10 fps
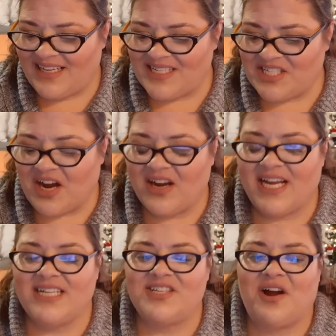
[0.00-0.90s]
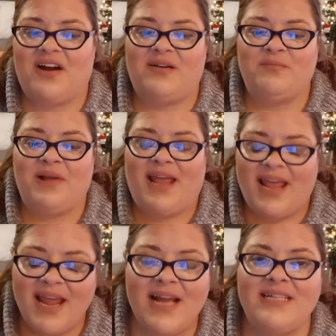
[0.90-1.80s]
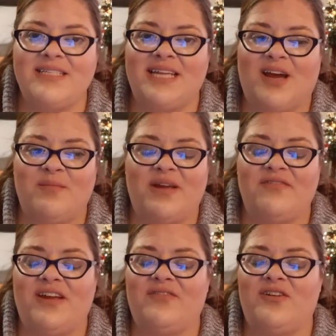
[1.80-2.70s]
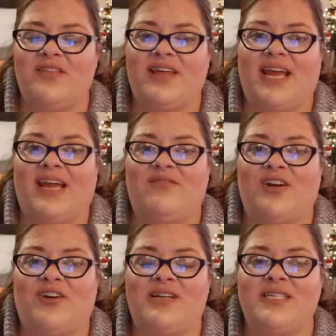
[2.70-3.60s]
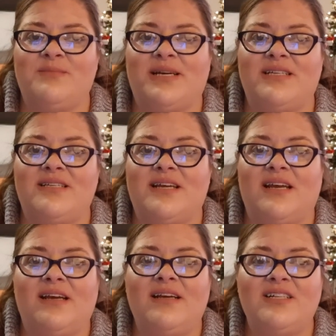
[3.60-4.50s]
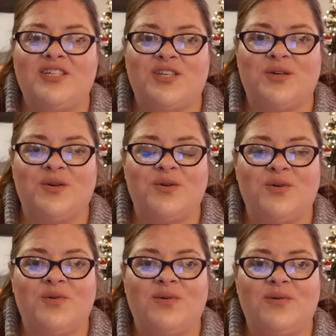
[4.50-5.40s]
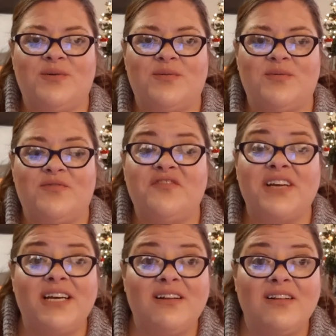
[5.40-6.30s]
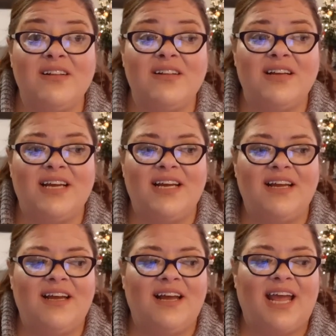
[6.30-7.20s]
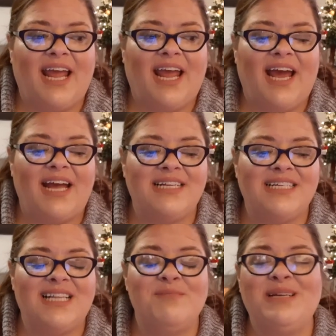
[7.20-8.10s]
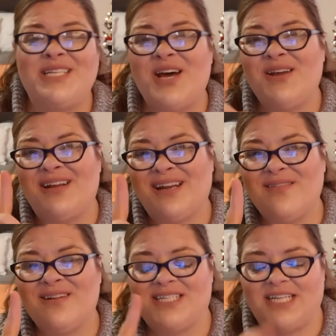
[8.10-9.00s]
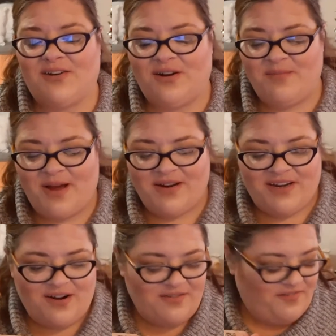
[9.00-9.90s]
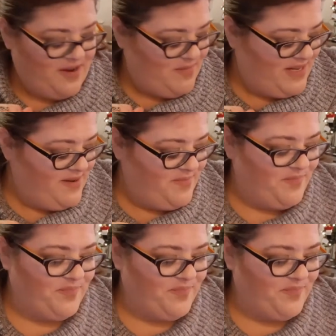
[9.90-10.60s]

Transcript: stockings are hands down my favorite thing every Christmas to fill. And let me tell you another secret about in our family.